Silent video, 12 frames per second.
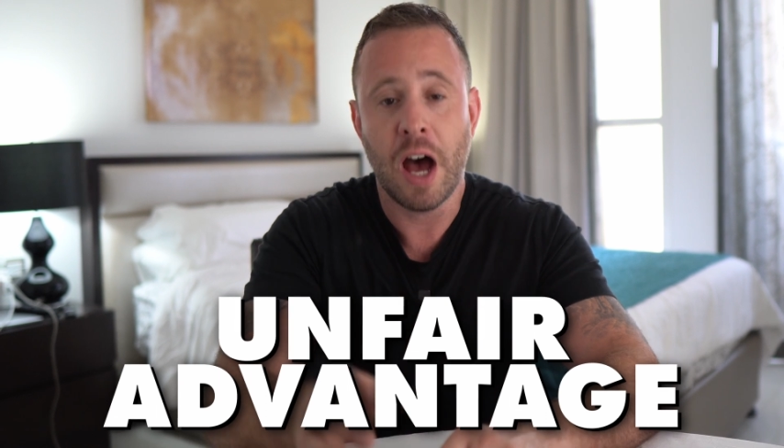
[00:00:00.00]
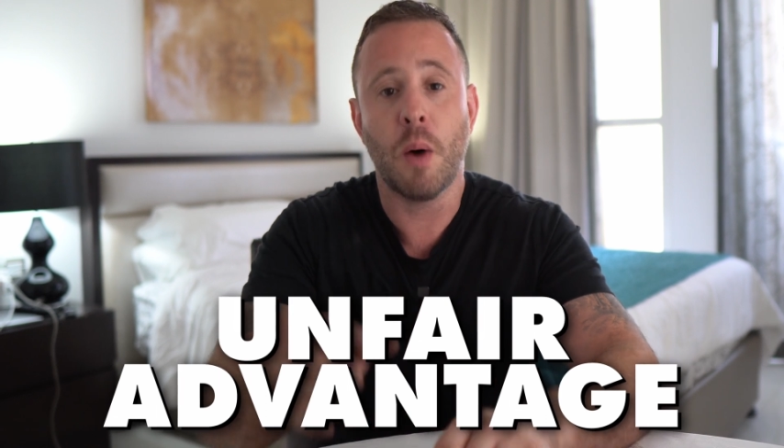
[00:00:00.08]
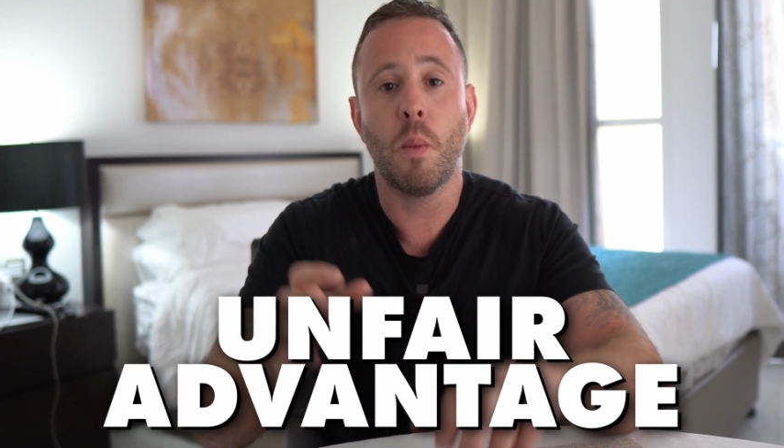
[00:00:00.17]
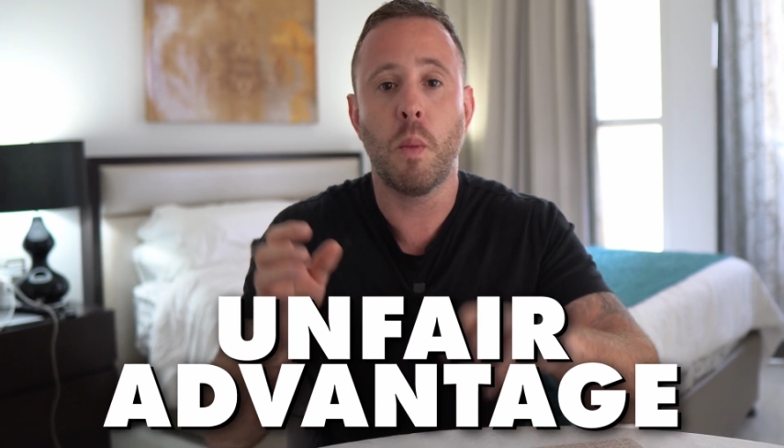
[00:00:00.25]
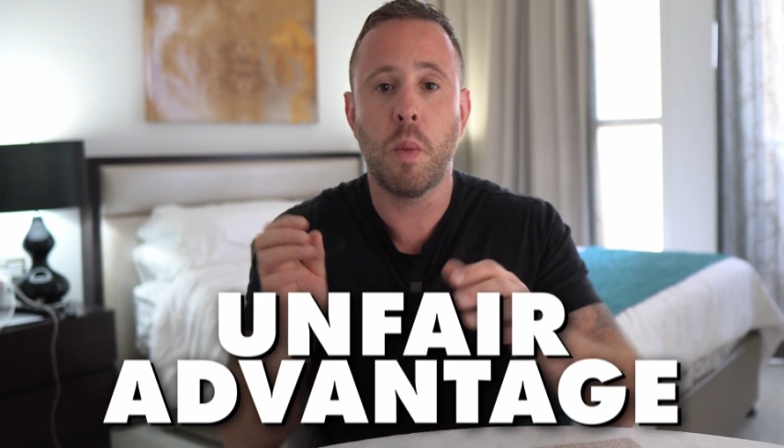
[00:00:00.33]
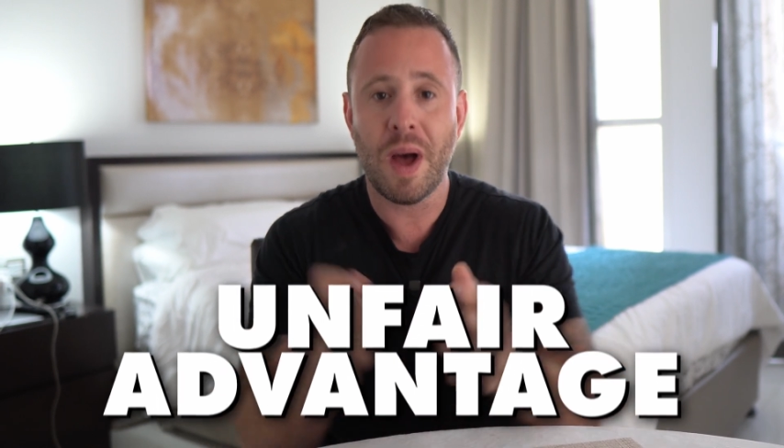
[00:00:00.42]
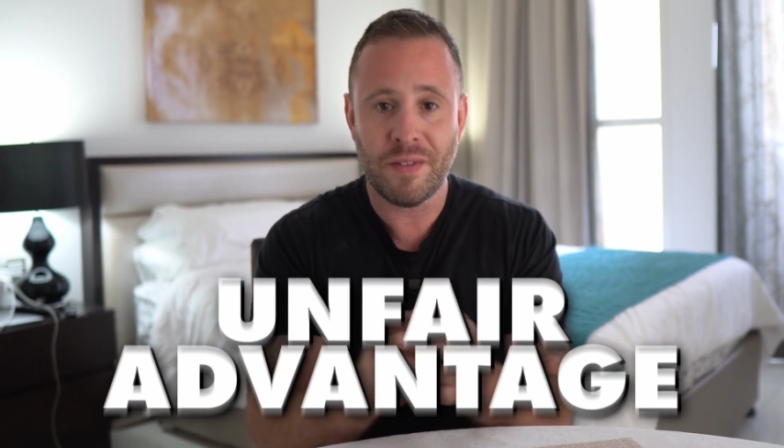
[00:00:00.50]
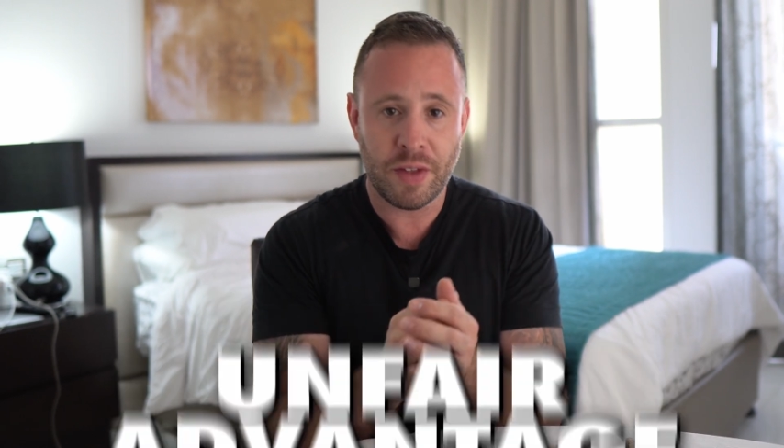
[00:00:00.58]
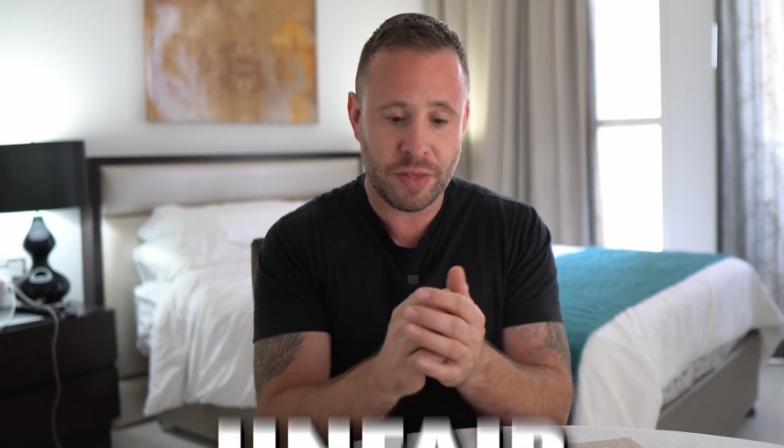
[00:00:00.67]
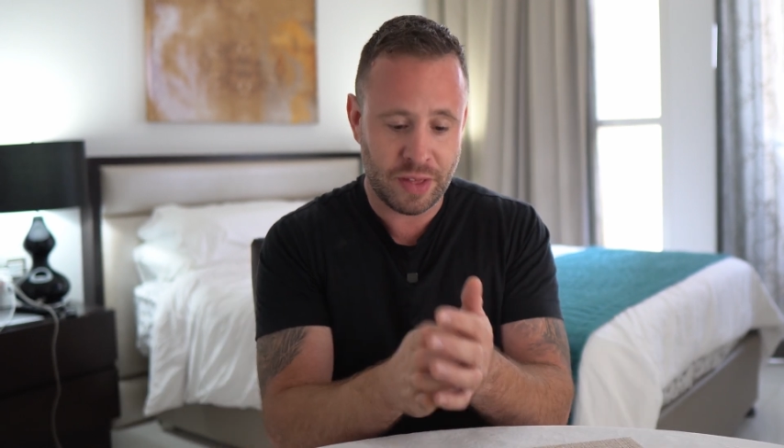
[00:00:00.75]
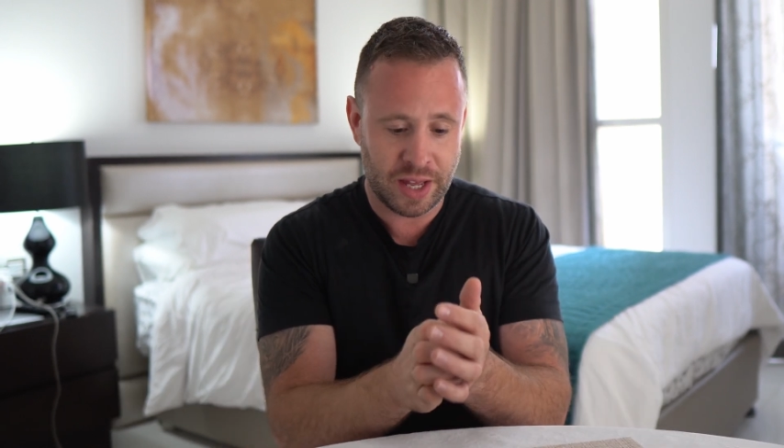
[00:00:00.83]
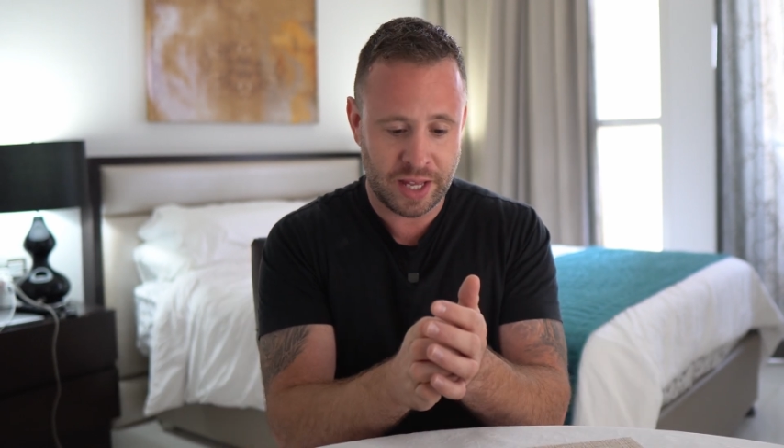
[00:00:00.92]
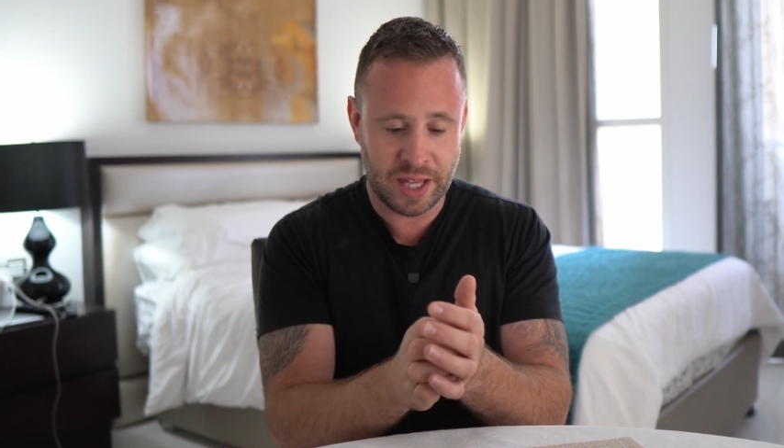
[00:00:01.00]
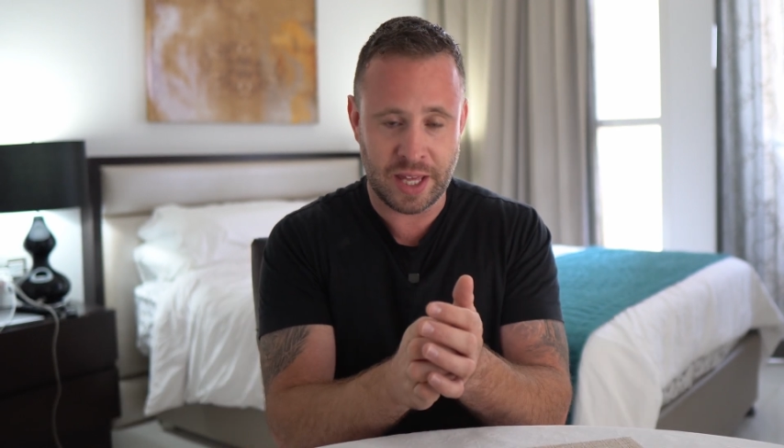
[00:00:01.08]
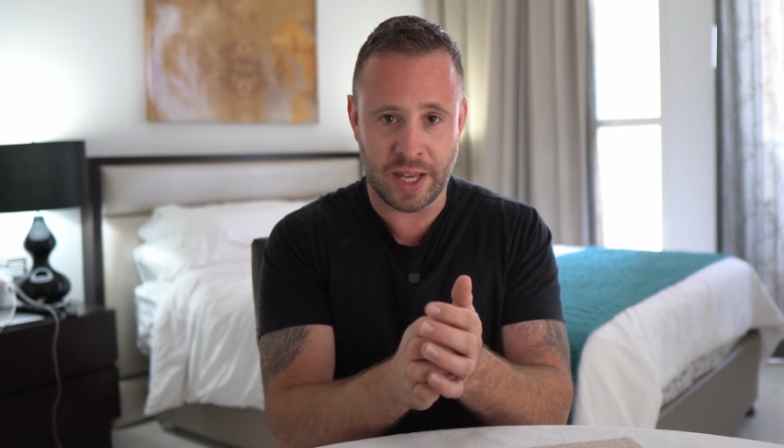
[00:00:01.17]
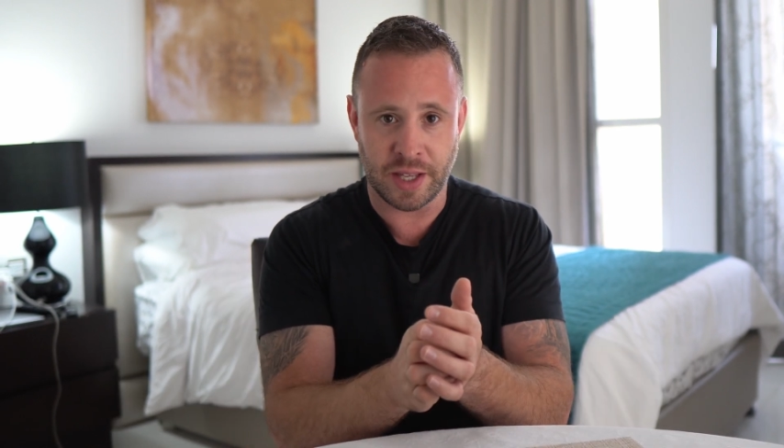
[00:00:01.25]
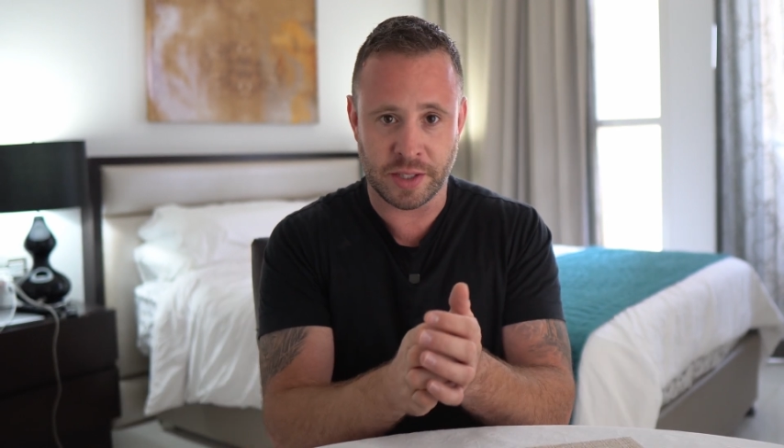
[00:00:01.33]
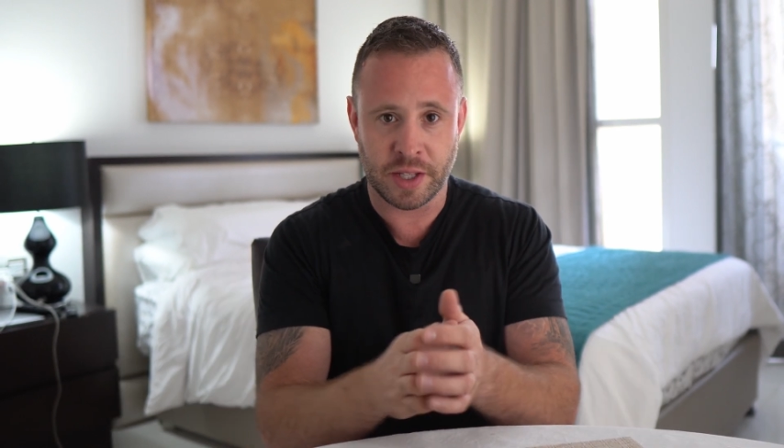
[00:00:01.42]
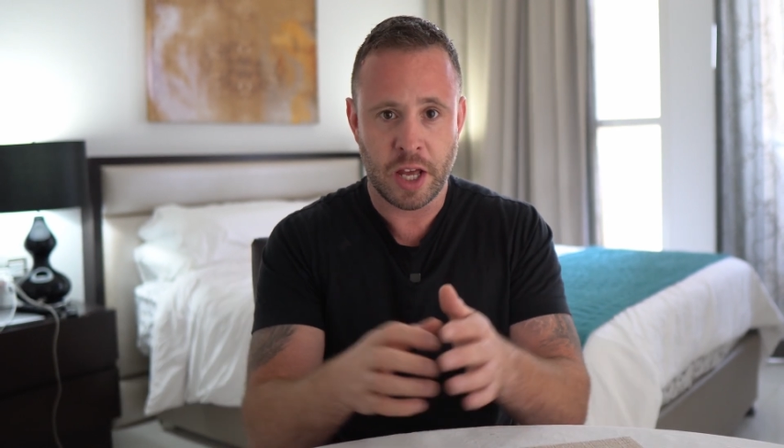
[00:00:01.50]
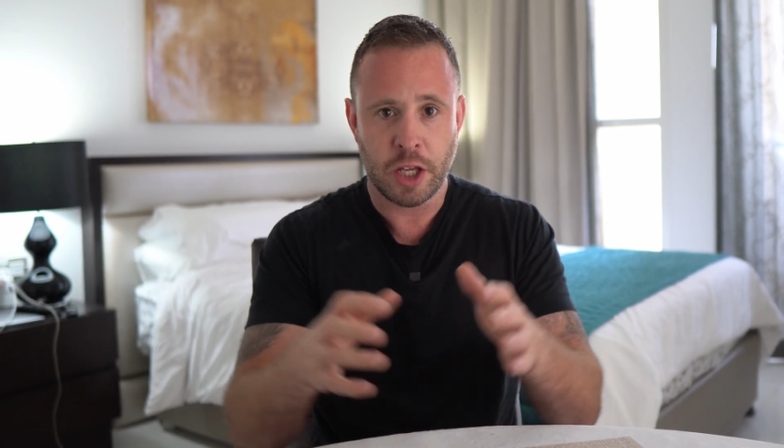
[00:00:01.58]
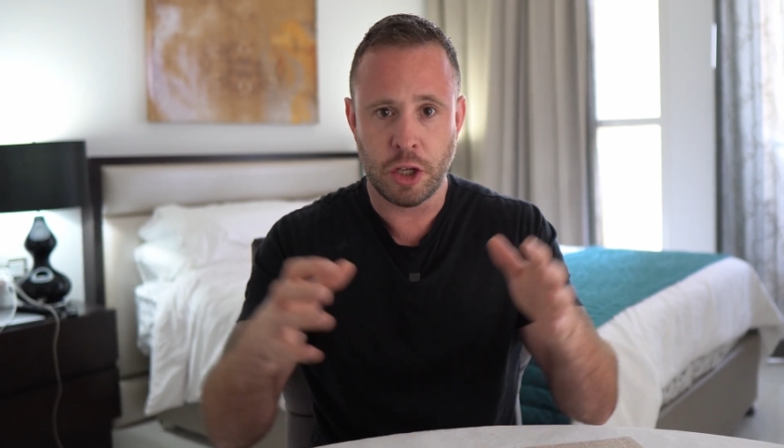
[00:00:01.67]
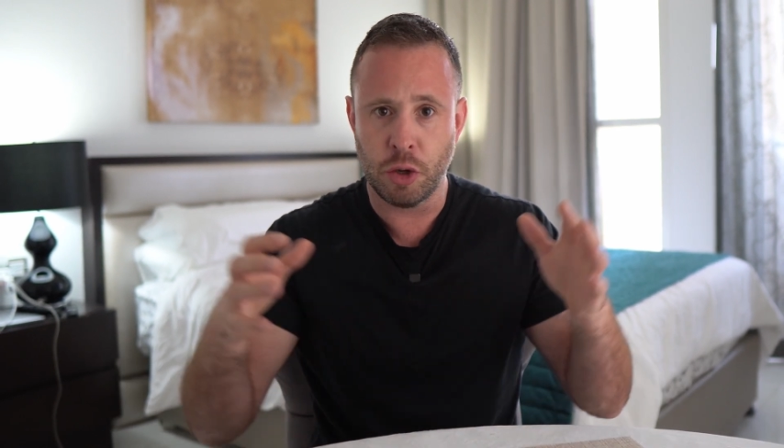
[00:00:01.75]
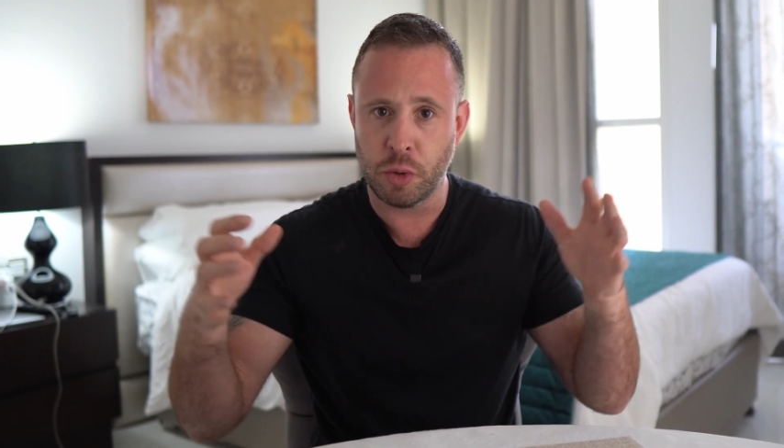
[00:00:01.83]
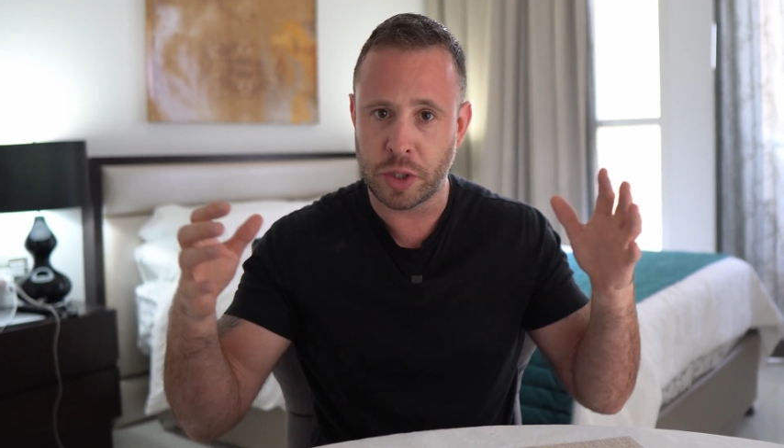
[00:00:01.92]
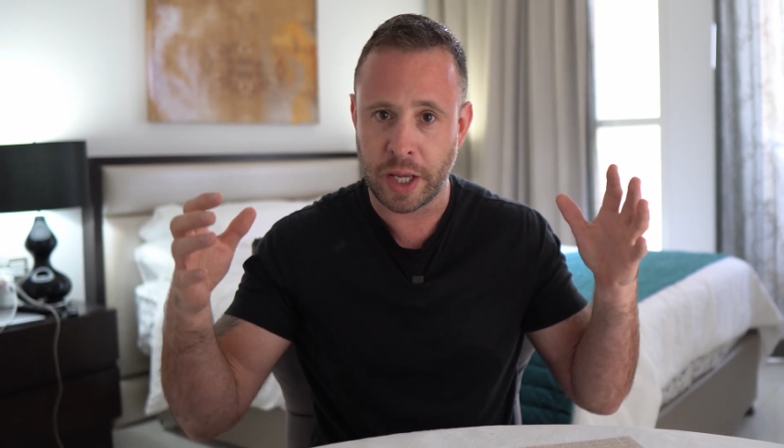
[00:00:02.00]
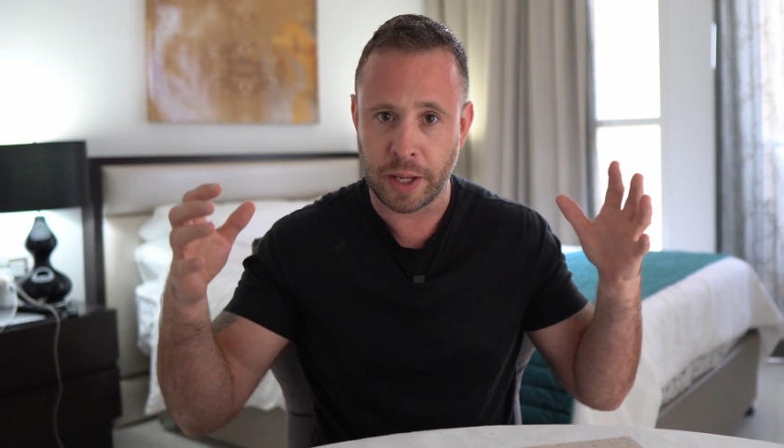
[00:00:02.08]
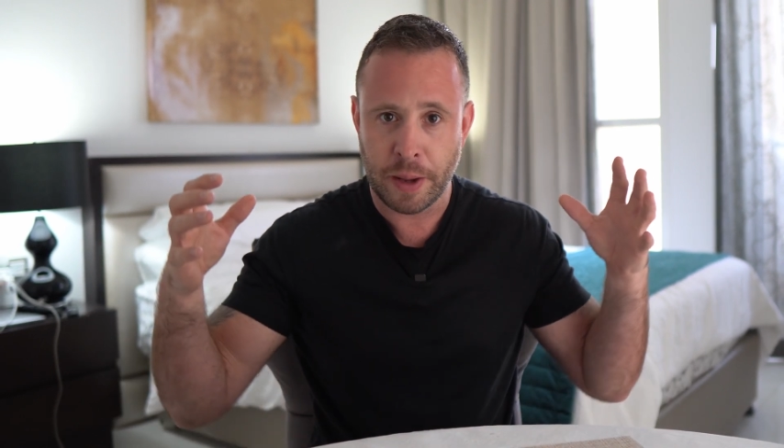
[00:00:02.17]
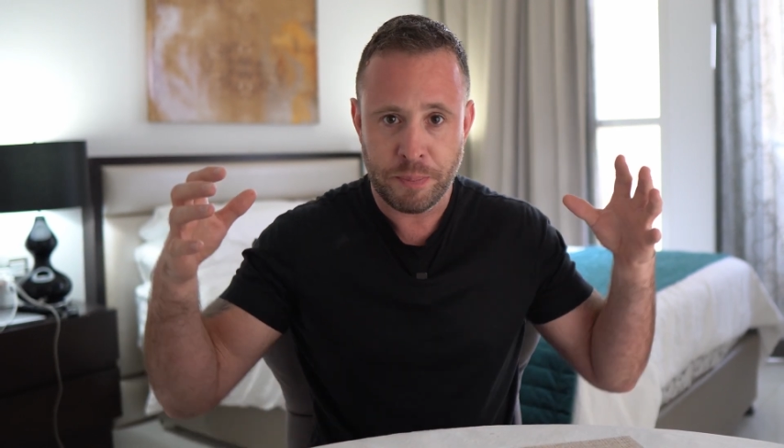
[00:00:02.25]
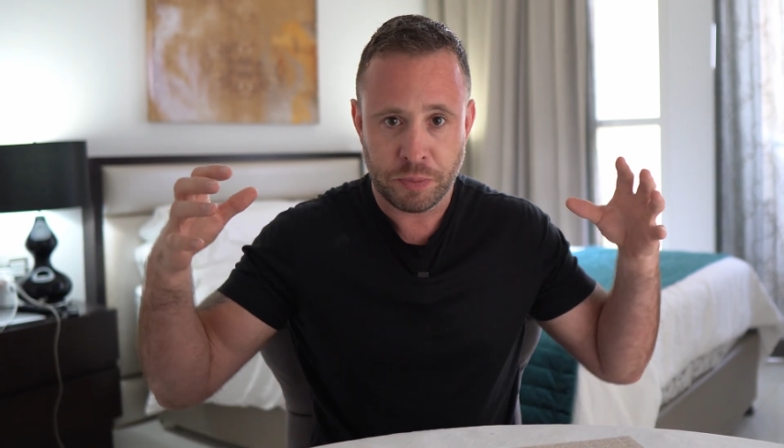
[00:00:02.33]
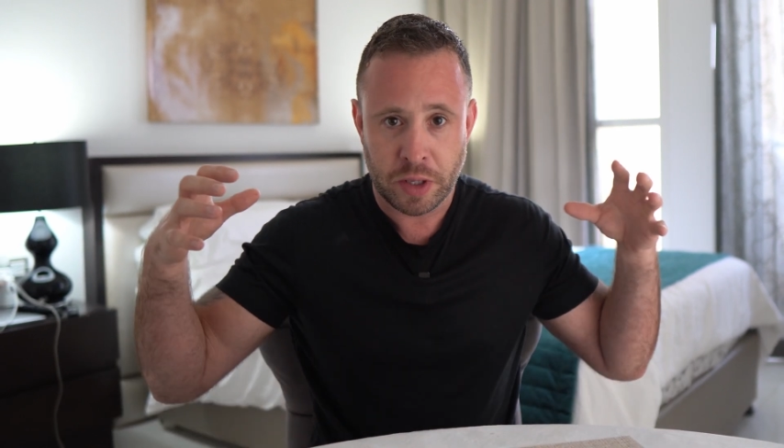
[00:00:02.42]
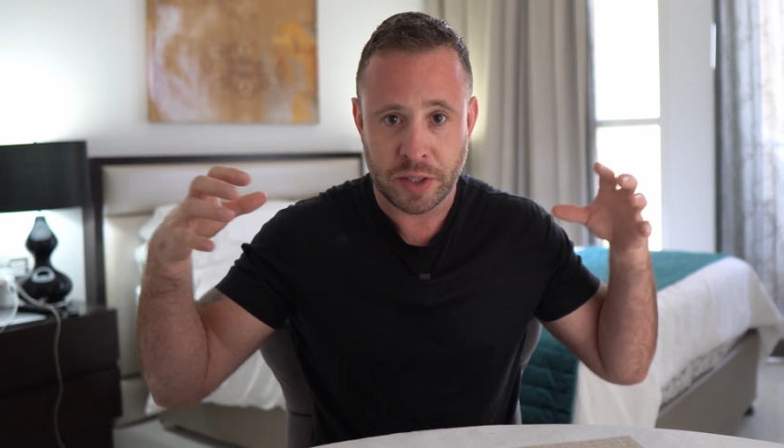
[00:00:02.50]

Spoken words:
And whether that is using